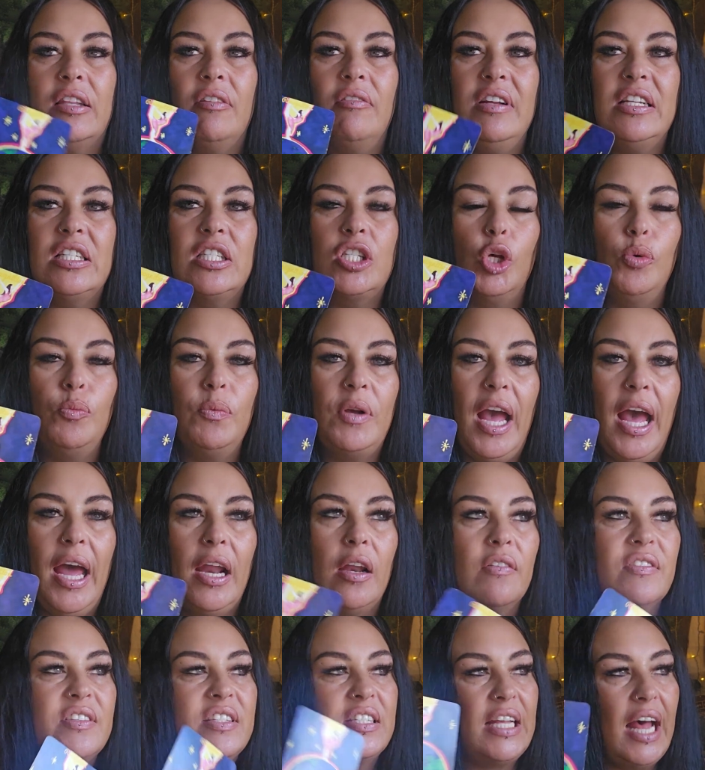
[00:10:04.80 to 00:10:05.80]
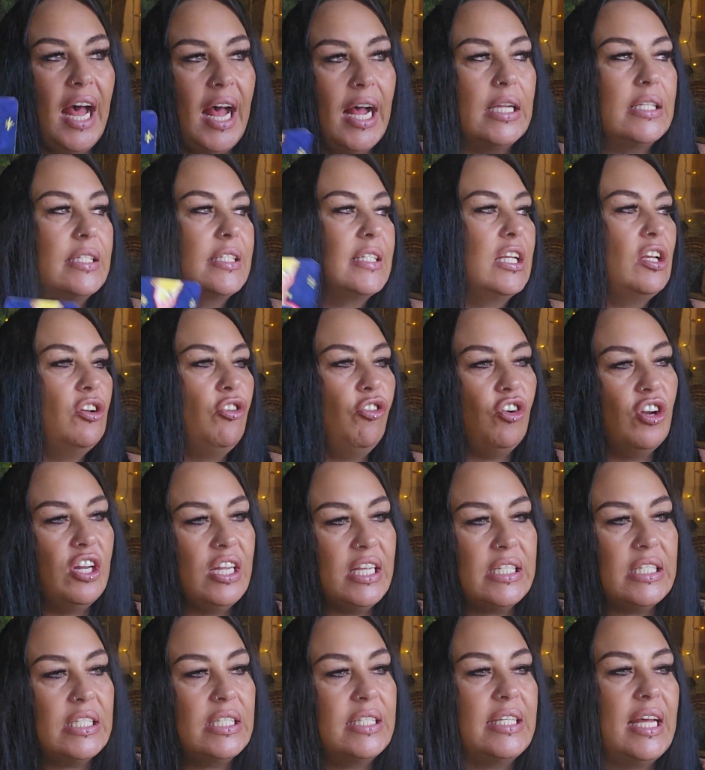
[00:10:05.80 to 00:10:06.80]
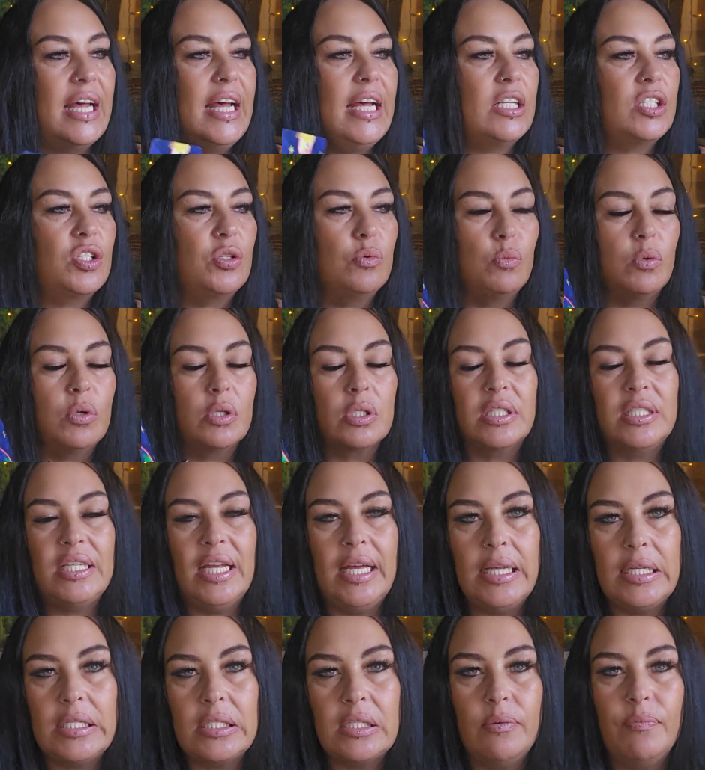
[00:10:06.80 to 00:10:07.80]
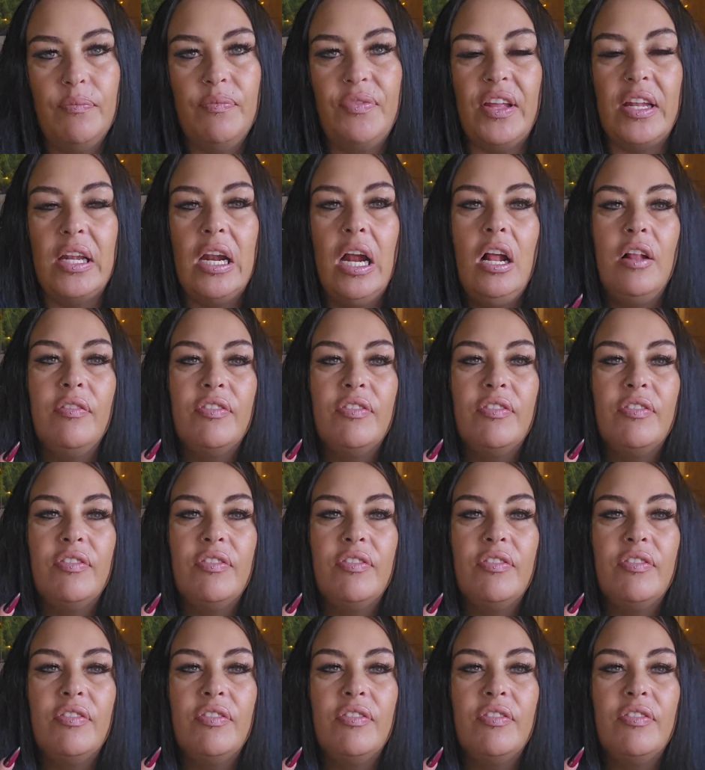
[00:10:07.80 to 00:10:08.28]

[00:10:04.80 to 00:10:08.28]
there is some kind of sign, synchronicity, someone says something,